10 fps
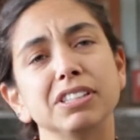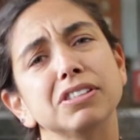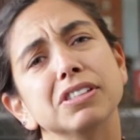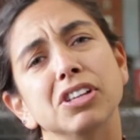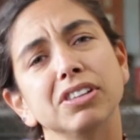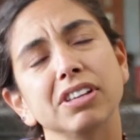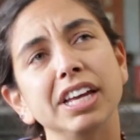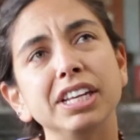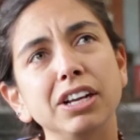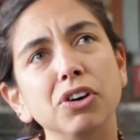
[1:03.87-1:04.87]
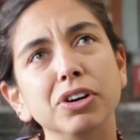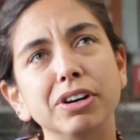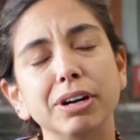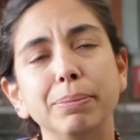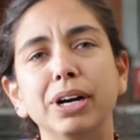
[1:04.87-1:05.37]
It's not any
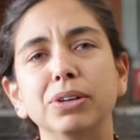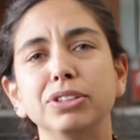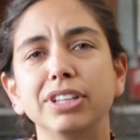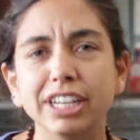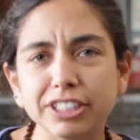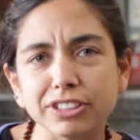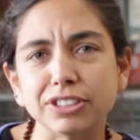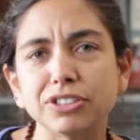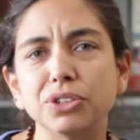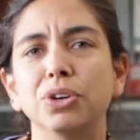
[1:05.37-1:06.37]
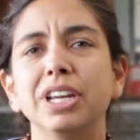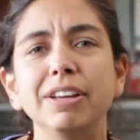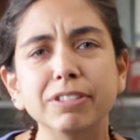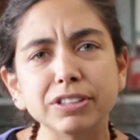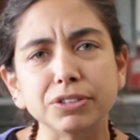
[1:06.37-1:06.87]
longer about targets or
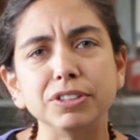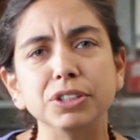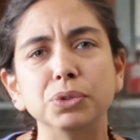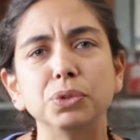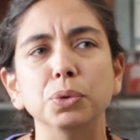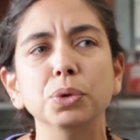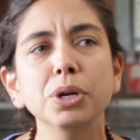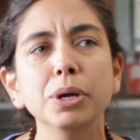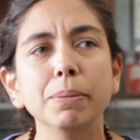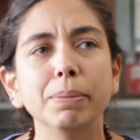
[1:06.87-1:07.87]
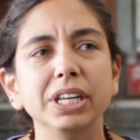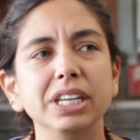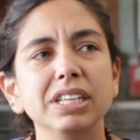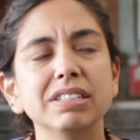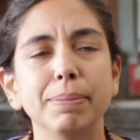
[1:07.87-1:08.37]
levels of CO2, but
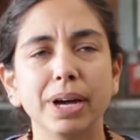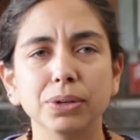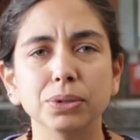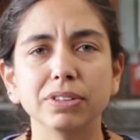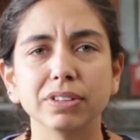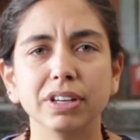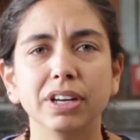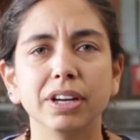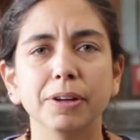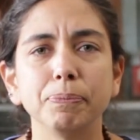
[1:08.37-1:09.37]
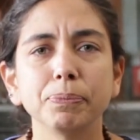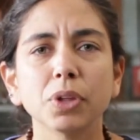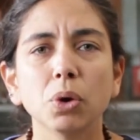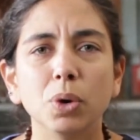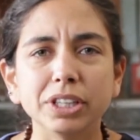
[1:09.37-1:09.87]
it is about
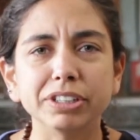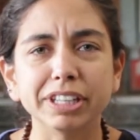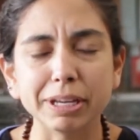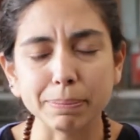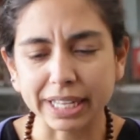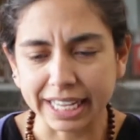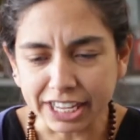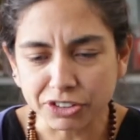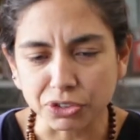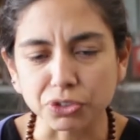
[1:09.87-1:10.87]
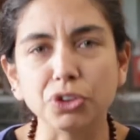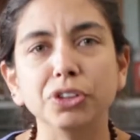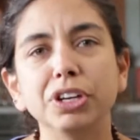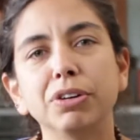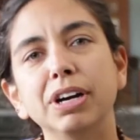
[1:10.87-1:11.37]
what are the implications
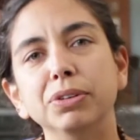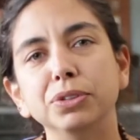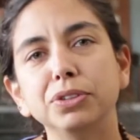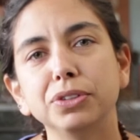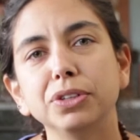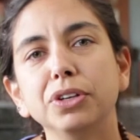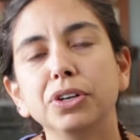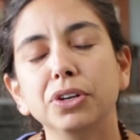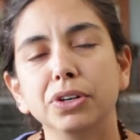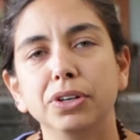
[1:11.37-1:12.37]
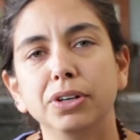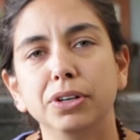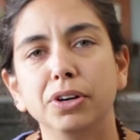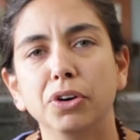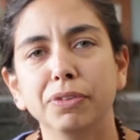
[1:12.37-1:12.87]
on the ground
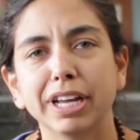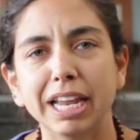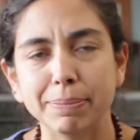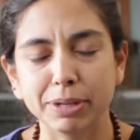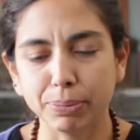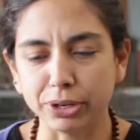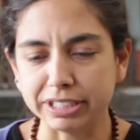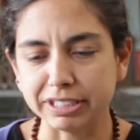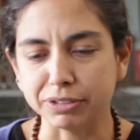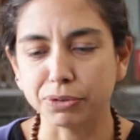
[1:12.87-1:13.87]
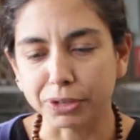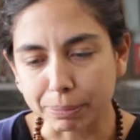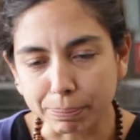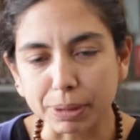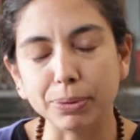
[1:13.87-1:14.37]
of the climate policies for
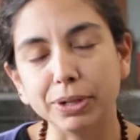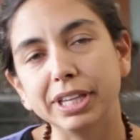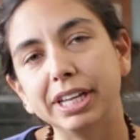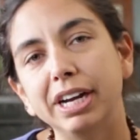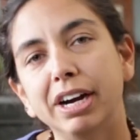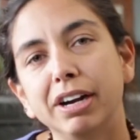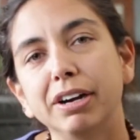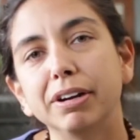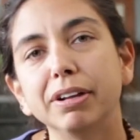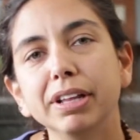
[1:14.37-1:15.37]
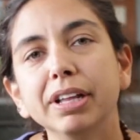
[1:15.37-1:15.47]
the people that are